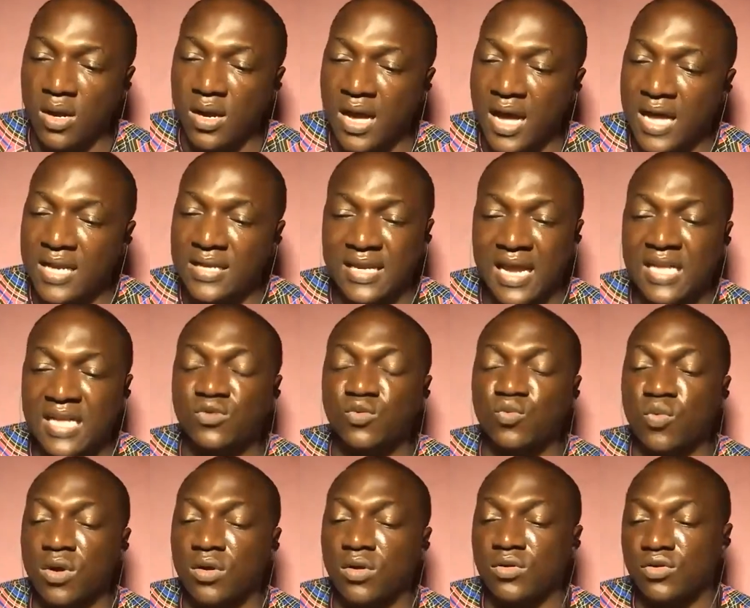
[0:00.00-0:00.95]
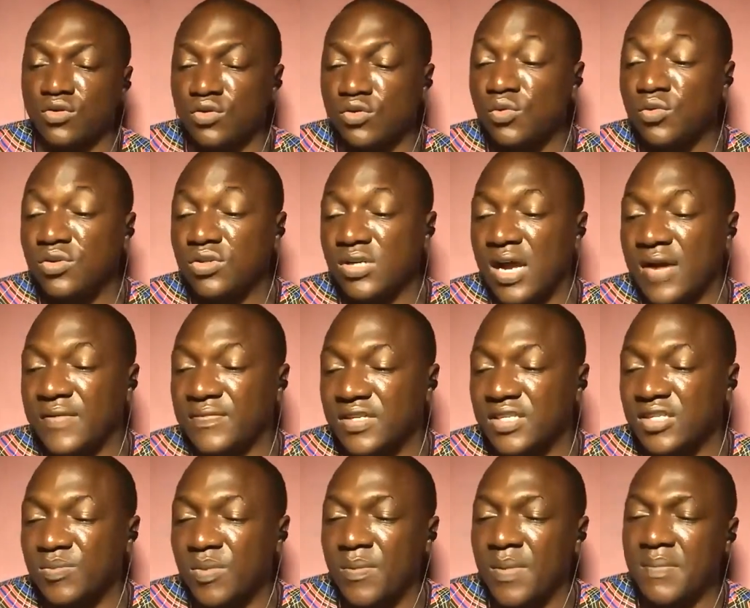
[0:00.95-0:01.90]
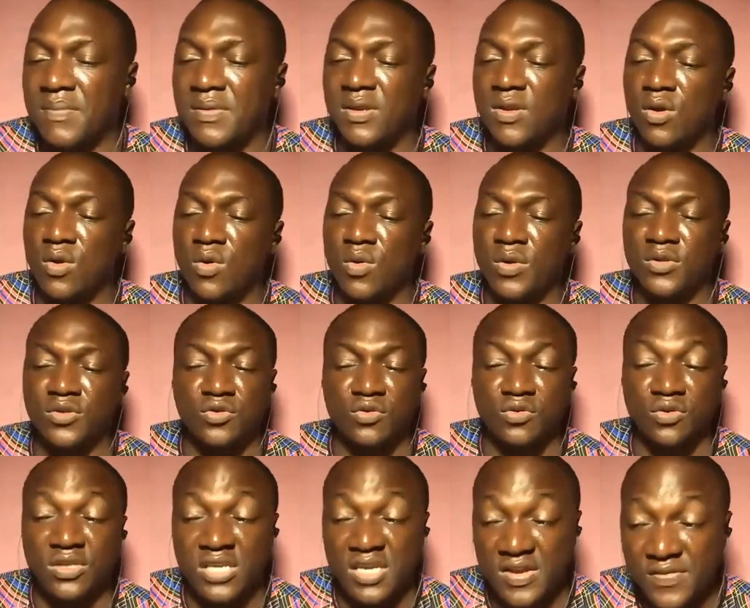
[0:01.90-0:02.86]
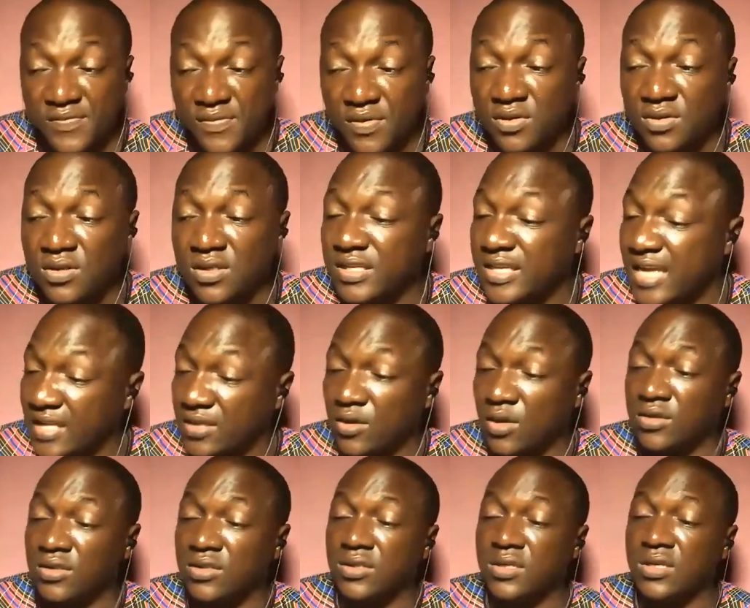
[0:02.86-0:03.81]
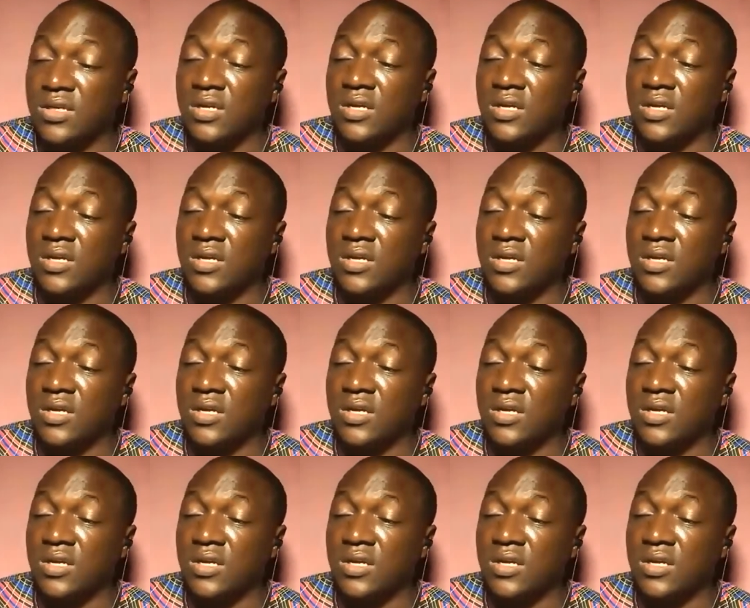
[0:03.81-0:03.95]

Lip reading: and that one or two drafts is probably not going to get us